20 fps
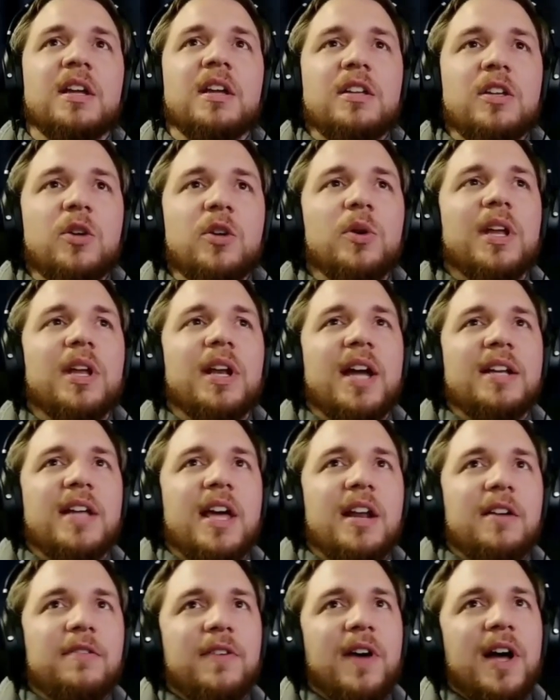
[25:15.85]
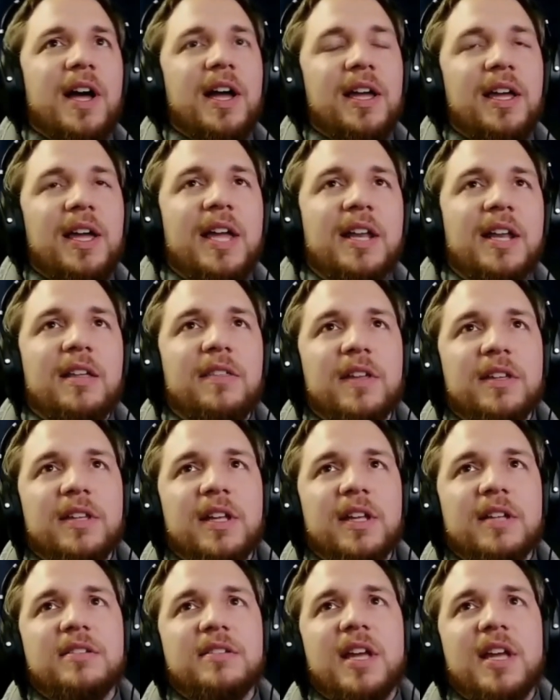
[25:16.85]
you can identify anything
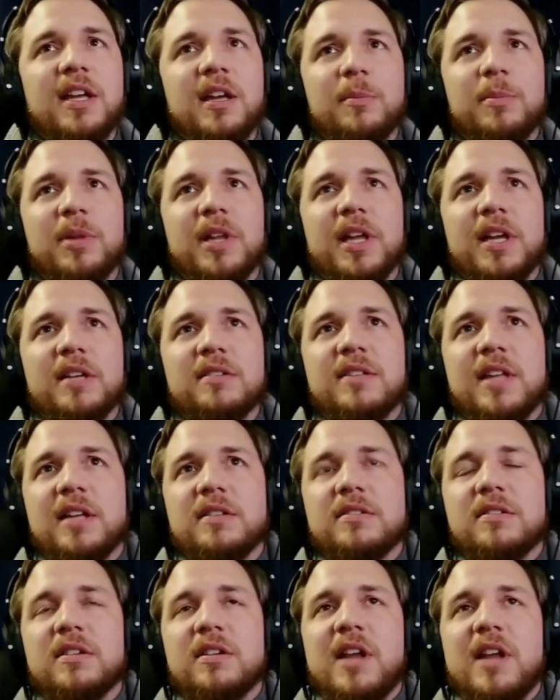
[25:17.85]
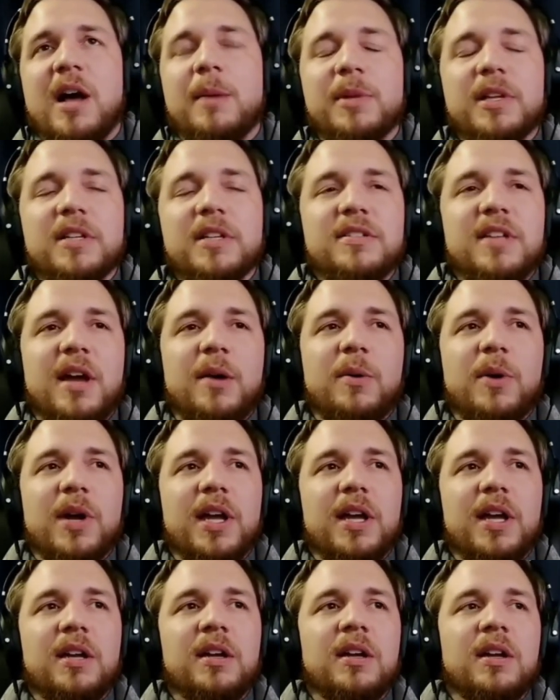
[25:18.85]
that's taking place that's anomalous that
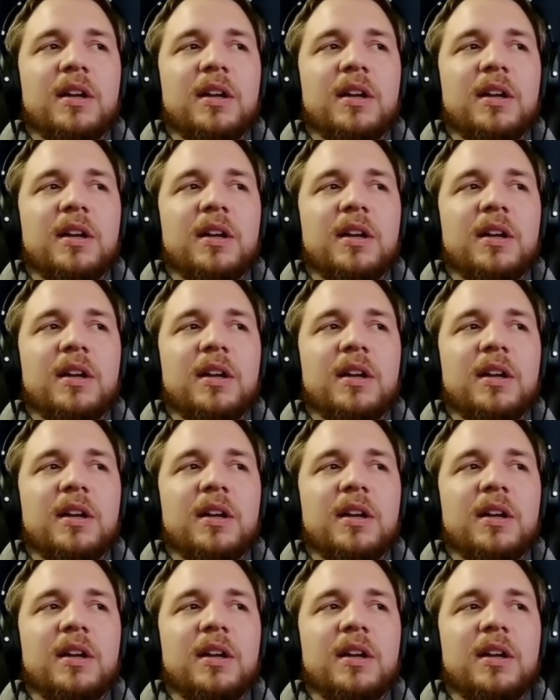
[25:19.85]
way.